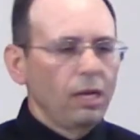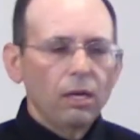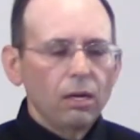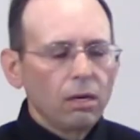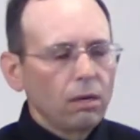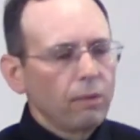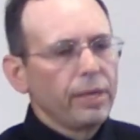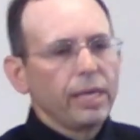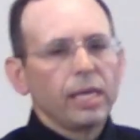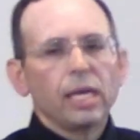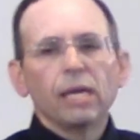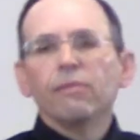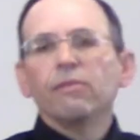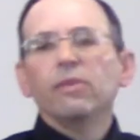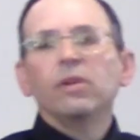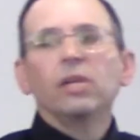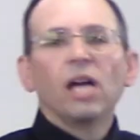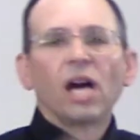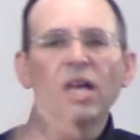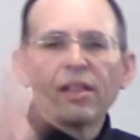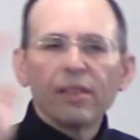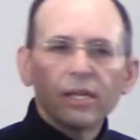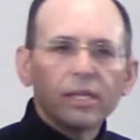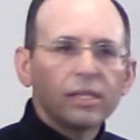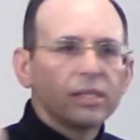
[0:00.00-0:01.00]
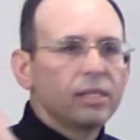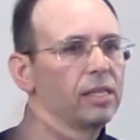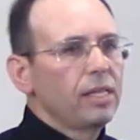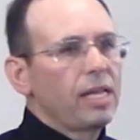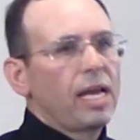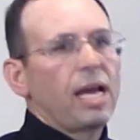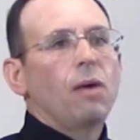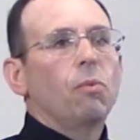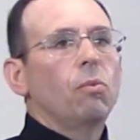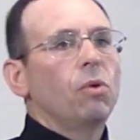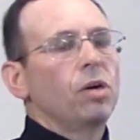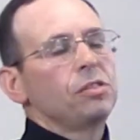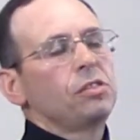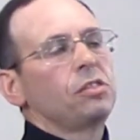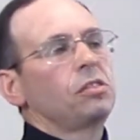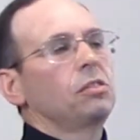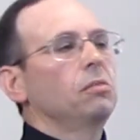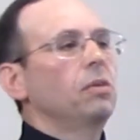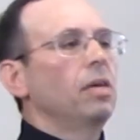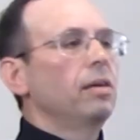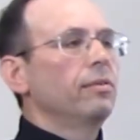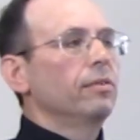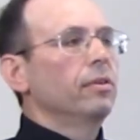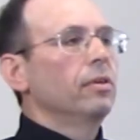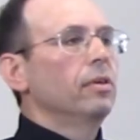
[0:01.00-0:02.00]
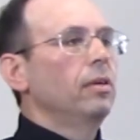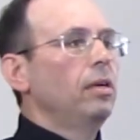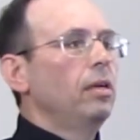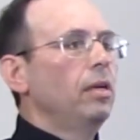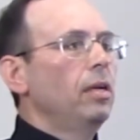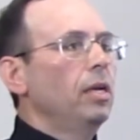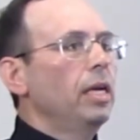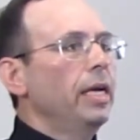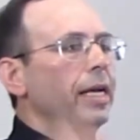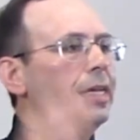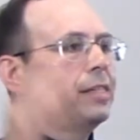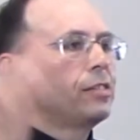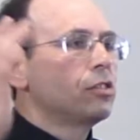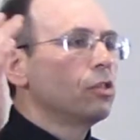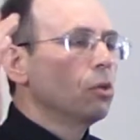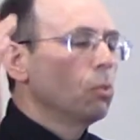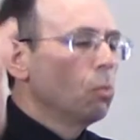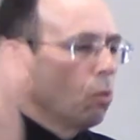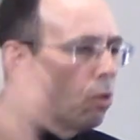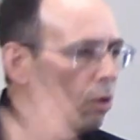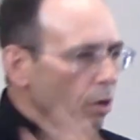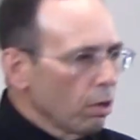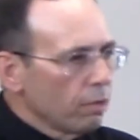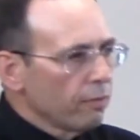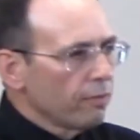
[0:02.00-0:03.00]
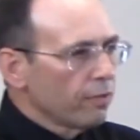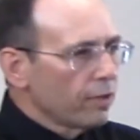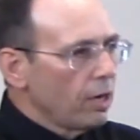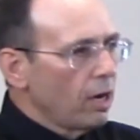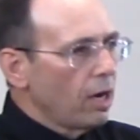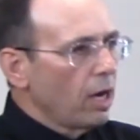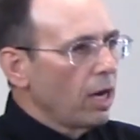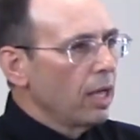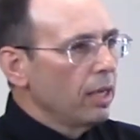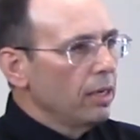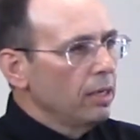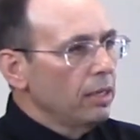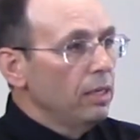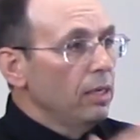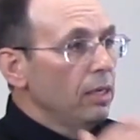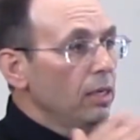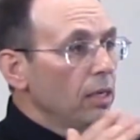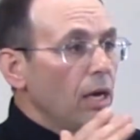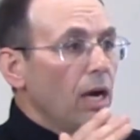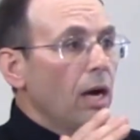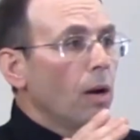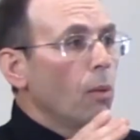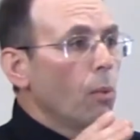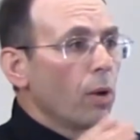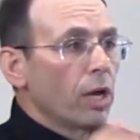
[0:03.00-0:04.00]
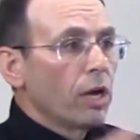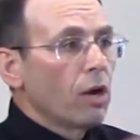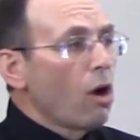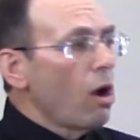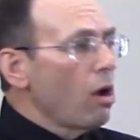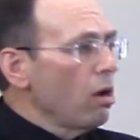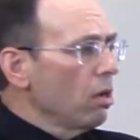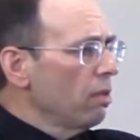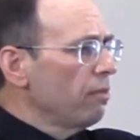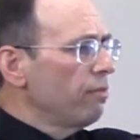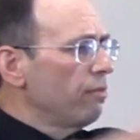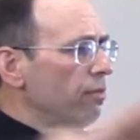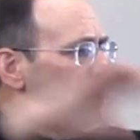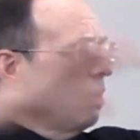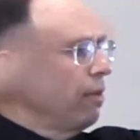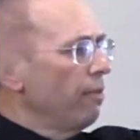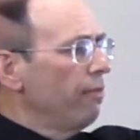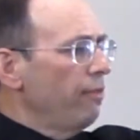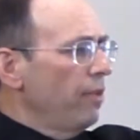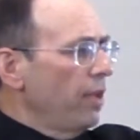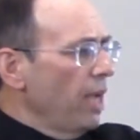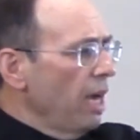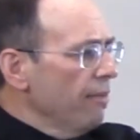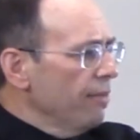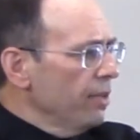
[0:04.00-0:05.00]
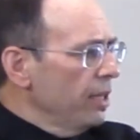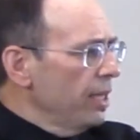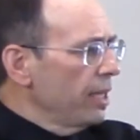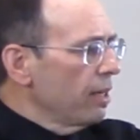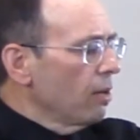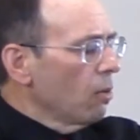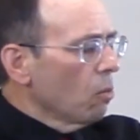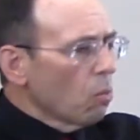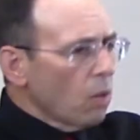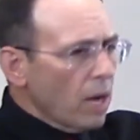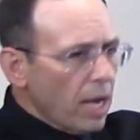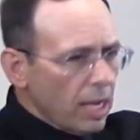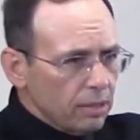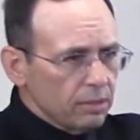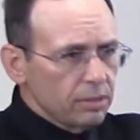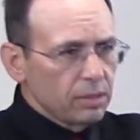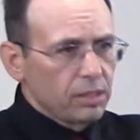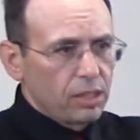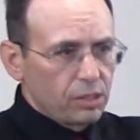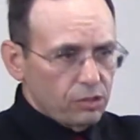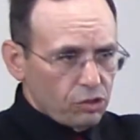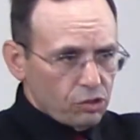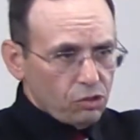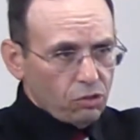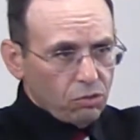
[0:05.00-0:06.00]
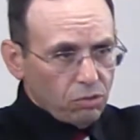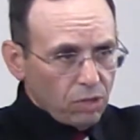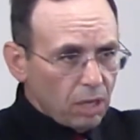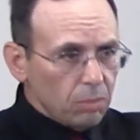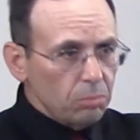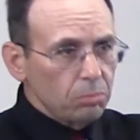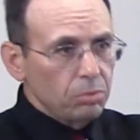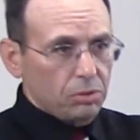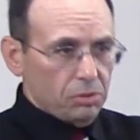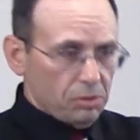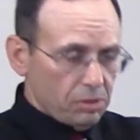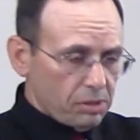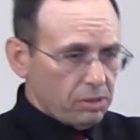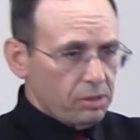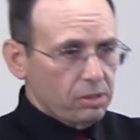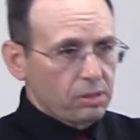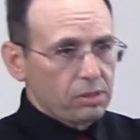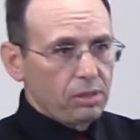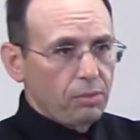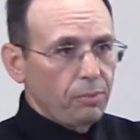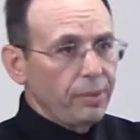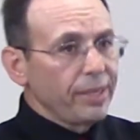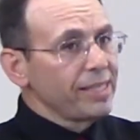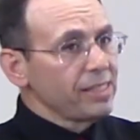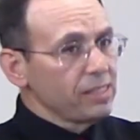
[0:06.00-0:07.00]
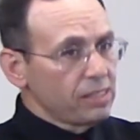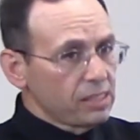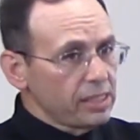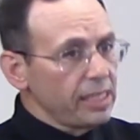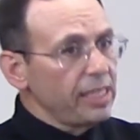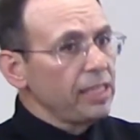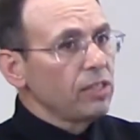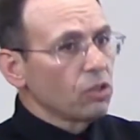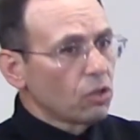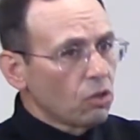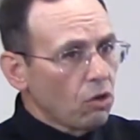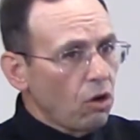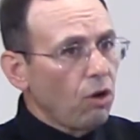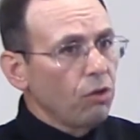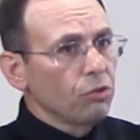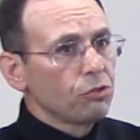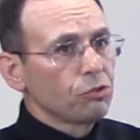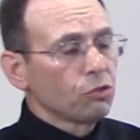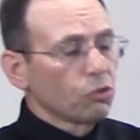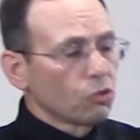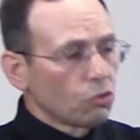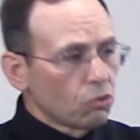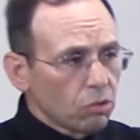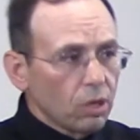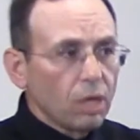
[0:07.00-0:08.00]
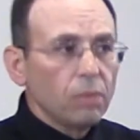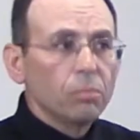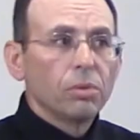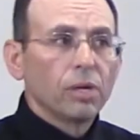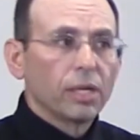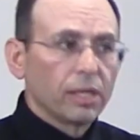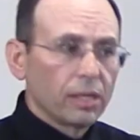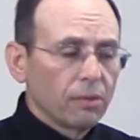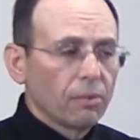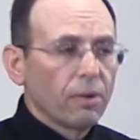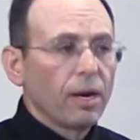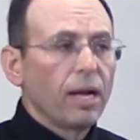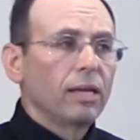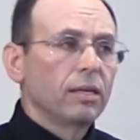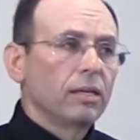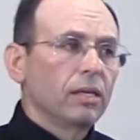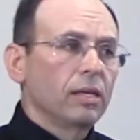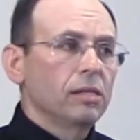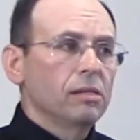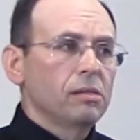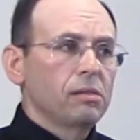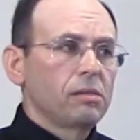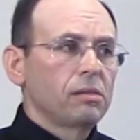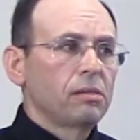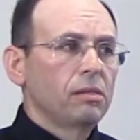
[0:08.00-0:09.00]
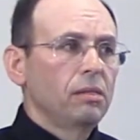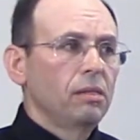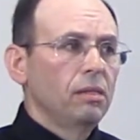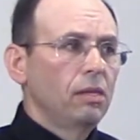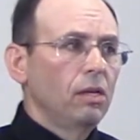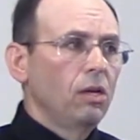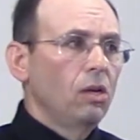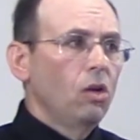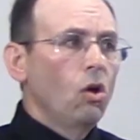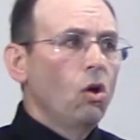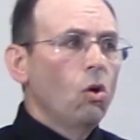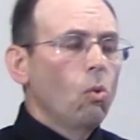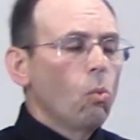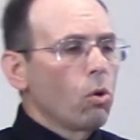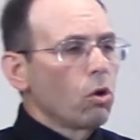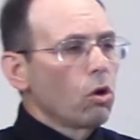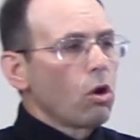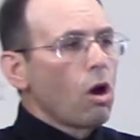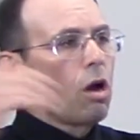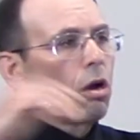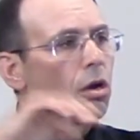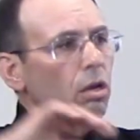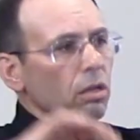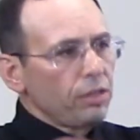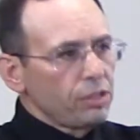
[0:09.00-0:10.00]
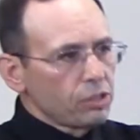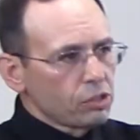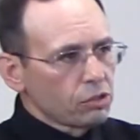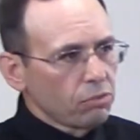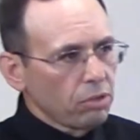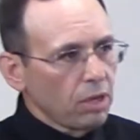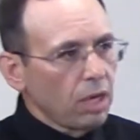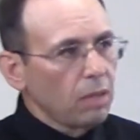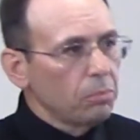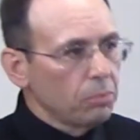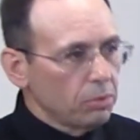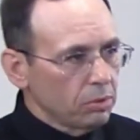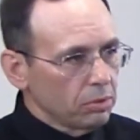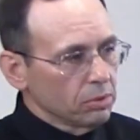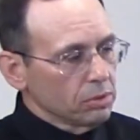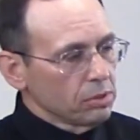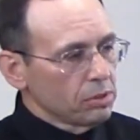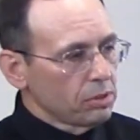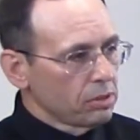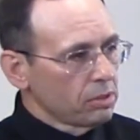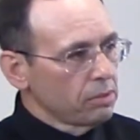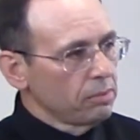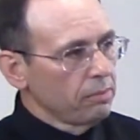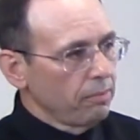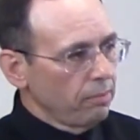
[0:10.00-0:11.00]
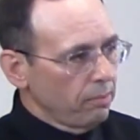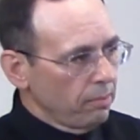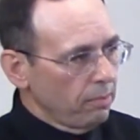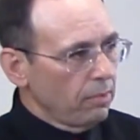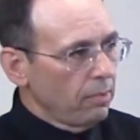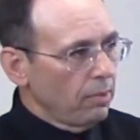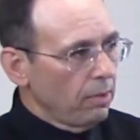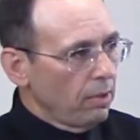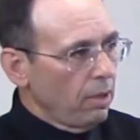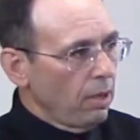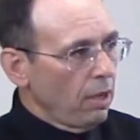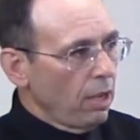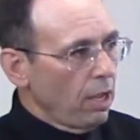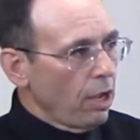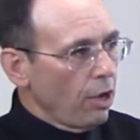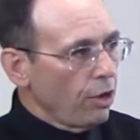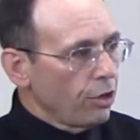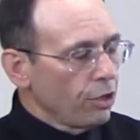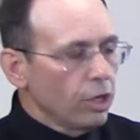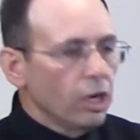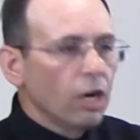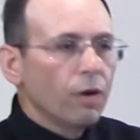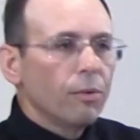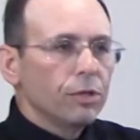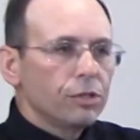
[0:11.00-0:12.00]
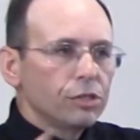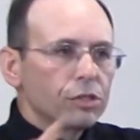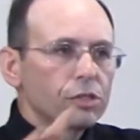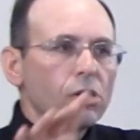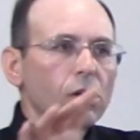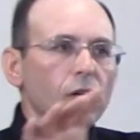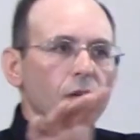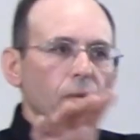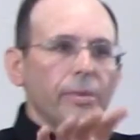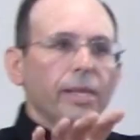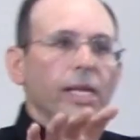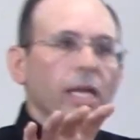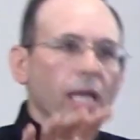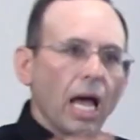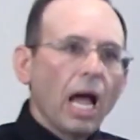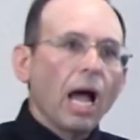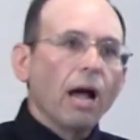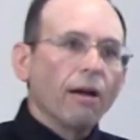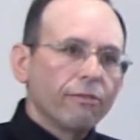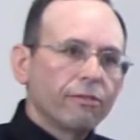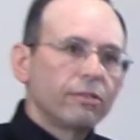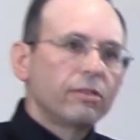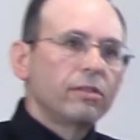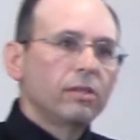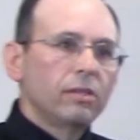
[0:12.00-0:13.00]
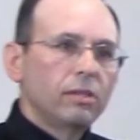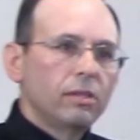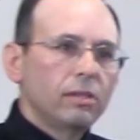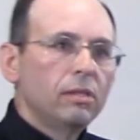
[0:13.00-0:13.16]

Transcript: We give nothing to that whatsoever. It's the Word of God. When all of everything around us crumbles, and we can see the culture crumbling around us, when all this crumbles, you know what's going to be left?